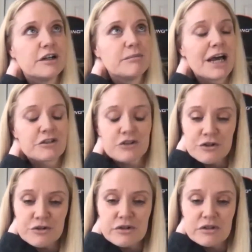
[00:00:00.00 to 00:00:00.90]

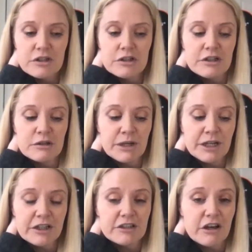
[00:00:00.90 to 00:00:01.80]
masters in
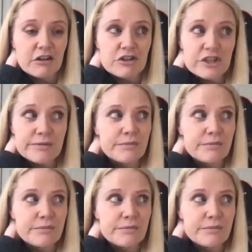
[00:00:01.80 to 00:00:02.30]
paleontology.